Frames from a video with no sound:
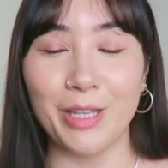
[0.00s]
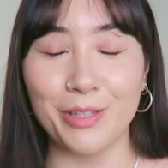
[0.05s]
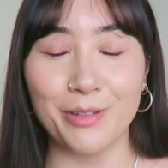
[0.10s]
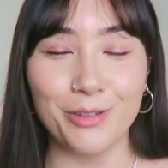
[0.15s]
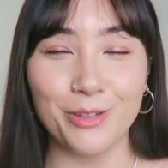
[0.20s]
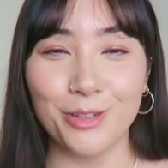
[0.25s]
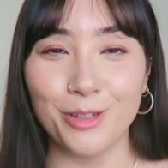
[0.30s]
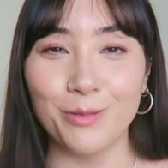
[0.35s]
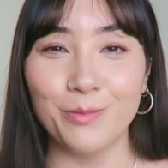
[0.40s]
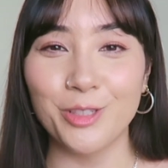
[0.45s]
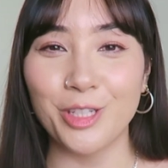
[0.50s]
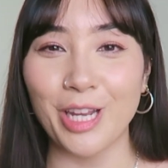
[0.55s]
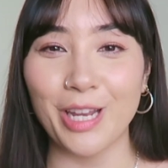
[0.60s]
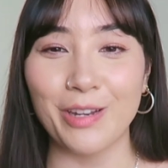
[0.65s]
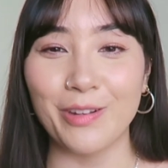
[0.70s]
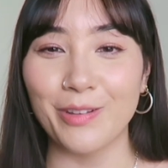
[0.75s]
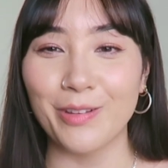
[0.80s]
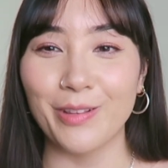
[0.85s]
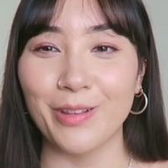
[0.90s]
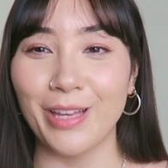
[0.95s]
my YouTube
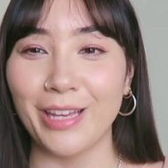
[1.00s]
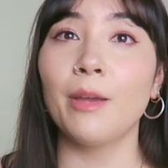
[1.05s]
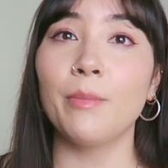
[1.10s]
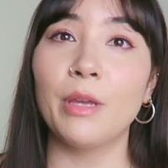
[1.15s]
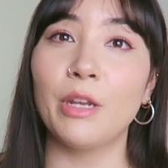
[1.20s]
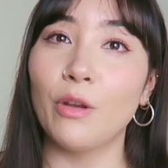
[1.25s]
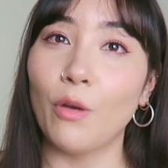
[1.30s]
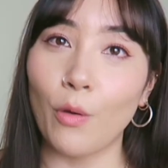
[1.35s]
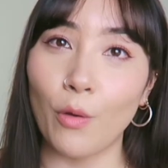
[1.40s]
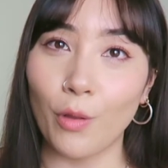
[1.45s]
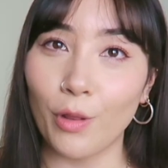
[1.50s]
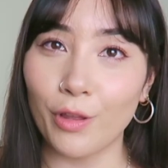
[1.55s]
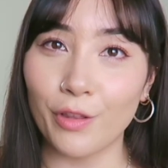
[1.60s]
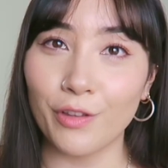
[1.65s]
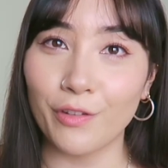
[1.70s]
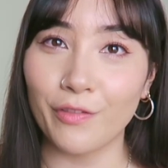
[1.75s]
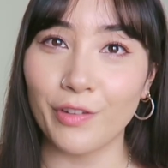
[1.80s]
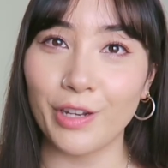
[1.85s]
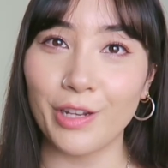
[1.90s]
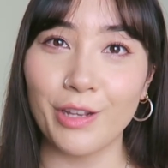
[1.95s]
channel. I made a whole
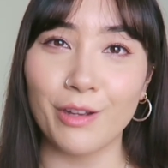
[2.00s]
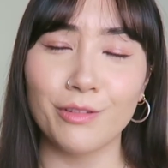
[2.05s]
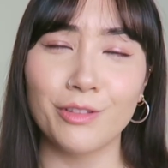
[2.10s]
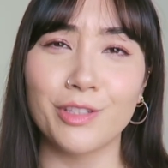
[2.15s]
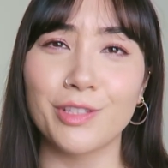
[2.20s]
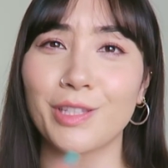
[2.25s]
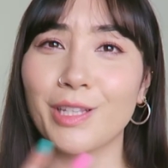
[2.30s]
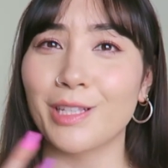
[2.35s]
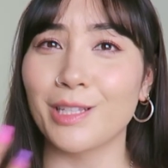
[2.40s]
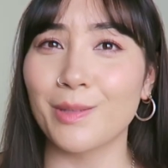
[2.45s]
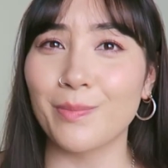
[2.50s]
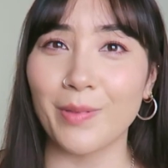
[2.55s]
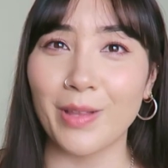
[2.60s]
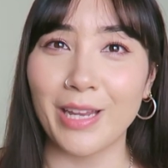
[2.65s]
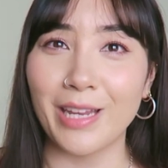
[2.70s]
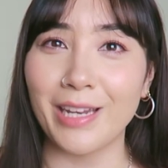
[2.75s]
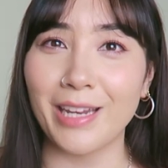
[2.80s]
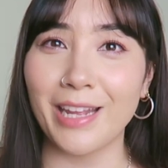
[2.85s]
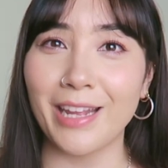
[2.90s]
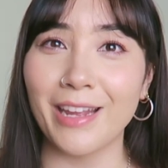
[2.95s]
other video just
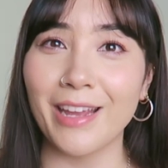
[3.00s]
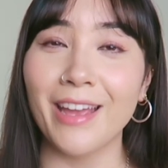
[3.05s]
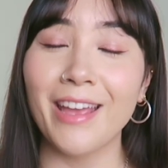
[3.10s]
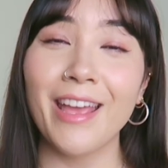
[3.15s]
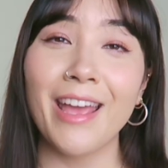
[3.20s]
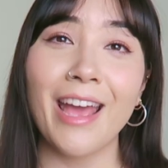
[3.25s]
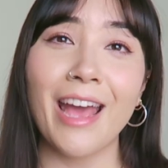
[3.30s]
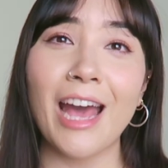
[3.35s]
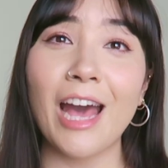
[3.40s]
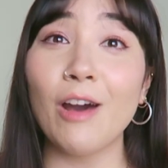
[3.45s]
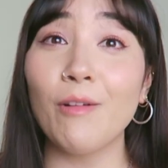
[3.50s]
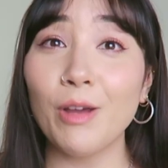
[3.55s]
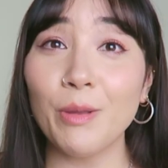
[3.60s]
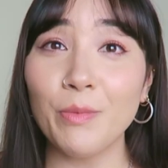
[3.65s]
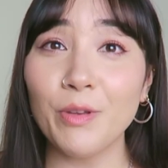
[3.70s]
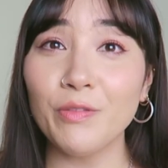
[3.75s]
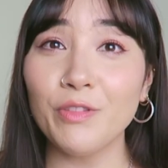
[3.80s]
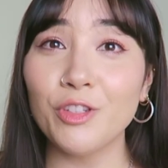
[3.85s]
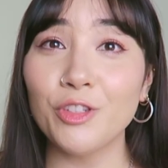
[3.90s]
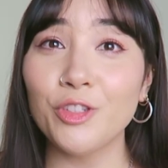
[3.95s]
explaining how I
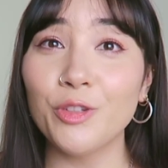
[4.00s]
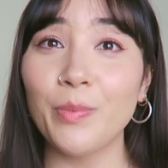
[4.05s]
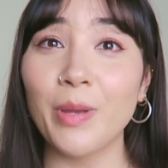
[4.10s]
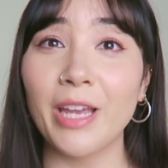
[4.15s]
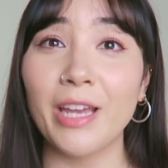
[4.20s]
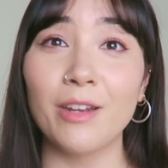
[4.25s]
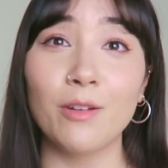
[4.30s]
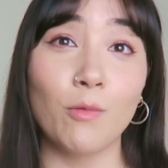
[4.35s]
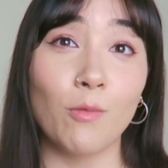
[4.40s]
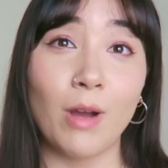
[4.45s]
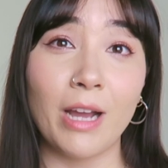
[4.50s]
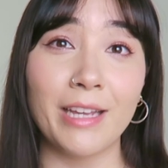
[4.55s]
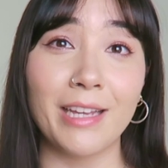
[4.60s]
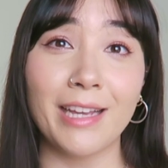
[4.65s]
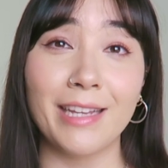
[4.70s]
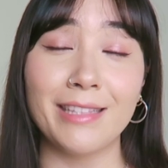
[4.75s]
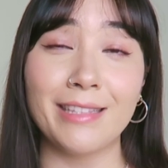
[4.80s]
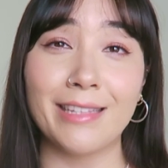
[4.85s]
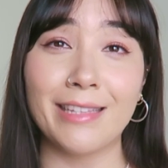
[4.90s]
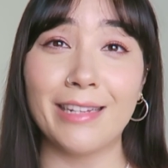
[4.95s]
moved to Japan, why
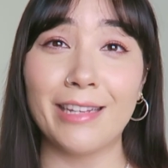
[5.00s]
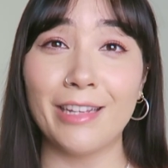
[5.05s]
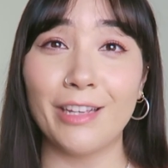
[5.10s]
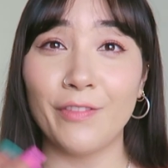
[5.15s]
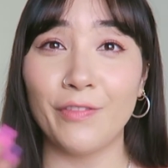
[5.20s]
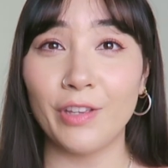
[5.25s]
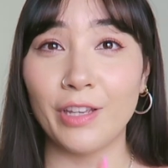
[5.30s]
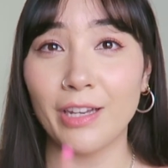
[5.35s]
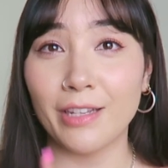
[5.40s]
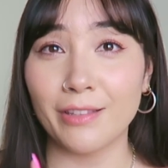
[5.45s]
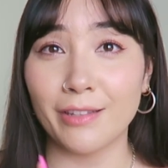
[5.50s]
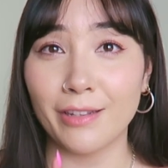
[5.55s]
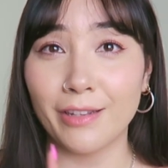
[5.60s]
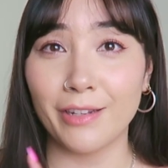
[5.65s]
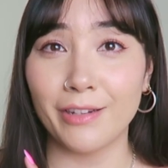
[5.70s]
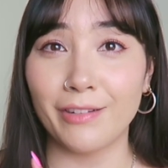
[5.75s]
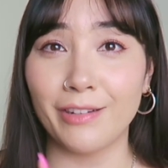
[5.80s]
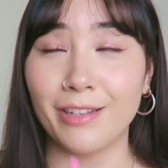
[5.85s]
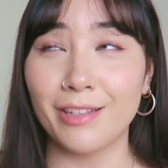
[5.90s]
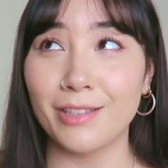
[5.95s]
I did it. If you guys are
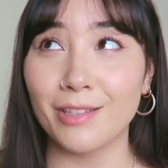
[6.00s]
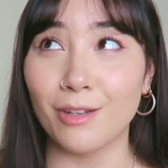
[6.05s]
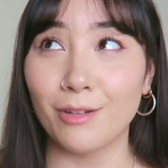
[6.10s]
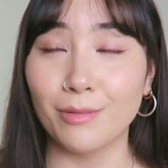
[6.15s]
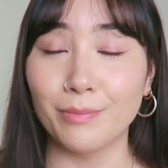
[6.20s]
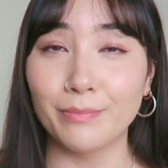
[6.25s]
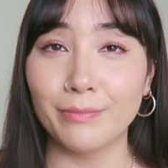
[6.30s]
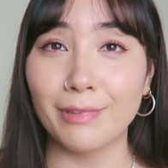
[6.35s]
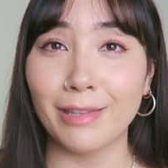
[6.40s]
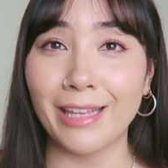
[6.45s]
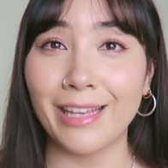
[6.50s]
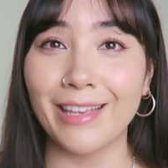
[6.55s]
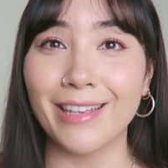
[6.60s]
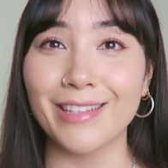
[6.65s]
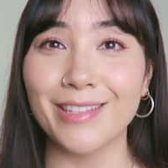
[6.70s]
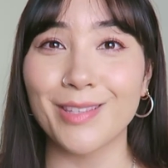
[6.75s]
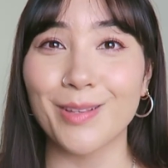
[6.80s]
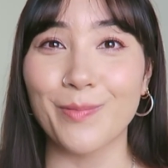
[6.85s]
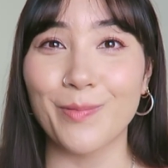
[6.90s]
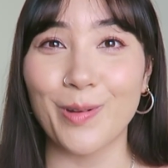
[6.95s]
curious, I'll link
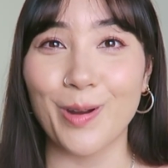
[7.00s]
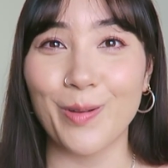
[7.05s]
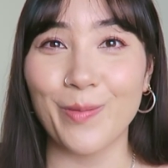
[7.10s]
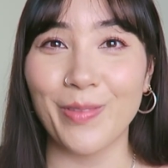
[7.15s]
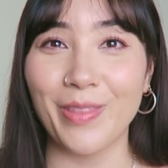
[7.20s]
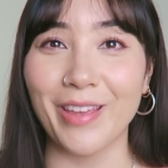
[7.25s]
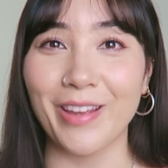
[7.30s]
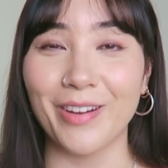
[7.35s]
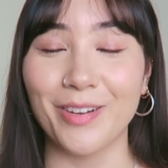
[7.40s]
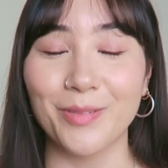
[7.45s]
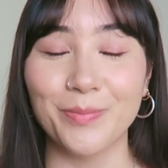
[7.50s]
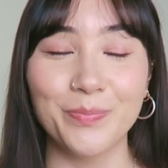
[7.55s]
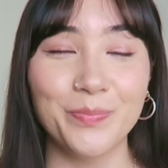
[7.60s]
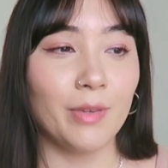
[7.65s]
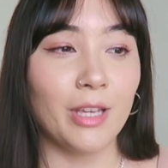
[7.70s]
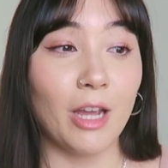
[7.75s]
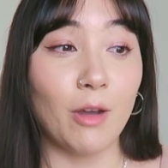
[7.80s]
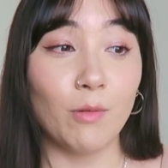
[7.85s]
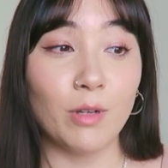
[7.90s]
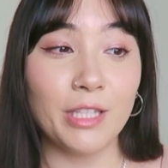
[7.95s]
it somewhere up there.
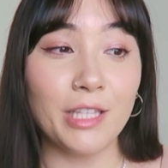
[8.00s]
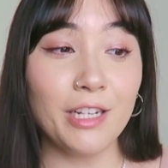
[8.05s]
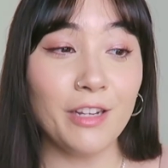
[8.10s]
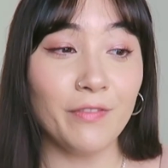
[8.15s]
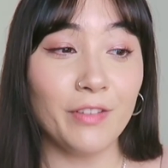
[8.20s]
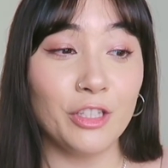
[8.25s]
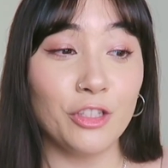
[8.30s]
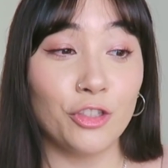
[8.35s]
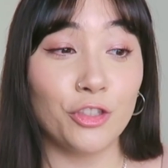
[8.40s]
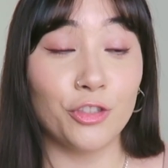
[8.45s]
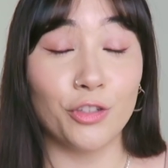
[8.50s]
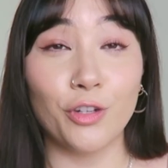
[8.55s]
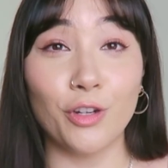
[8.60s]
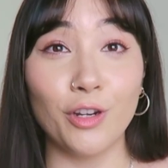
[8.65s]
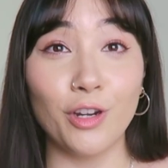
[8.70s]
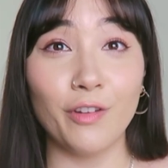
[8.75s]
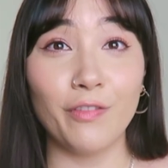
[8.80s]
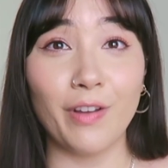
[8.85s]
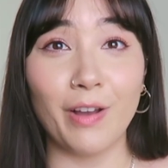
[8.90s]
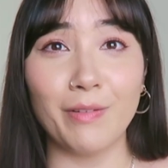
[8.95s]
But I wasn't even
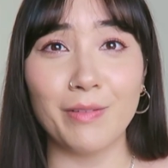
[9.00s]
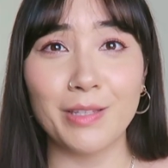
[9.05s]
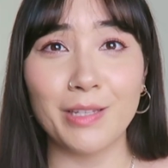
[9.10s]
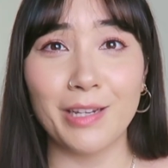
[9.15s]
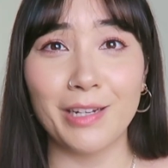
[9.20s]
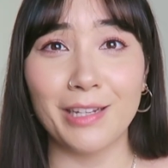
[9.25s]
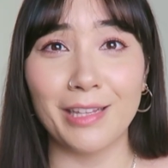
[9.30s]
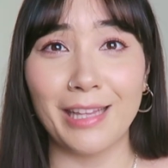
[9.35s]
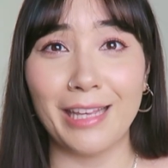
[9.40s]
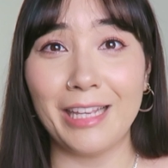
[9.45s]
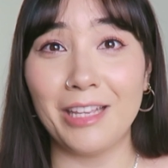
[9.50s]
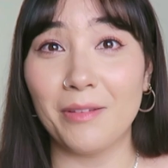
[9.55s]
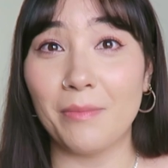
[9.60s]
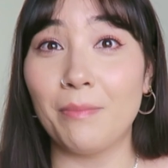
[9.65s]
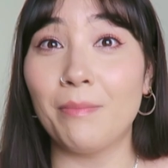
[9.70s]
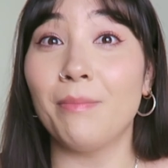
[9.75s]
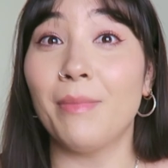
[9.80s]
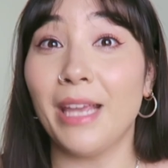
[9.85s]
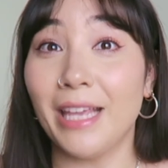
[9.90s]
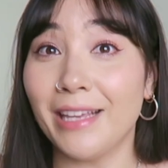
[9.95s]
sure if I was gonna like
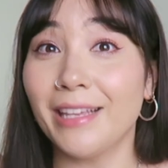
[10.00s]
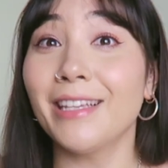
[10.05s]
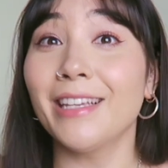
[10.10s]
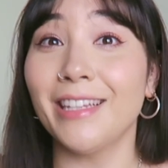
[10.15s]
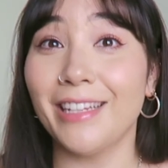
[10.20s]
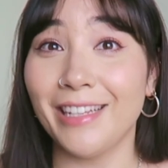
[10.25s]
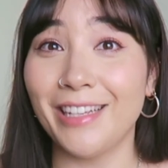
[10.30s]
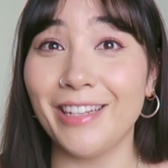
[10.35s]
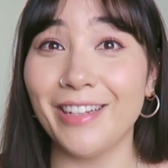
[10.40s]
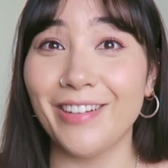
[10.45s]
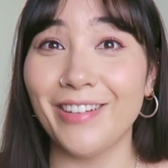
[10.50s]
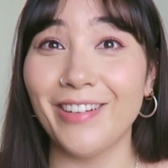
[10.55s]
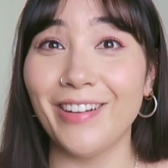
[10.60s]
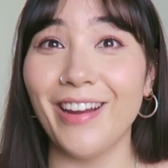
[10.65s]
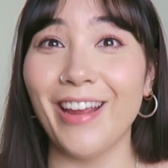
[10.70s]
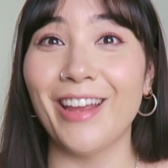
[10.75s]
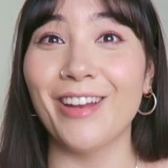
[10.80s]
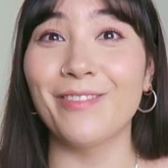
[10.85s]
make it here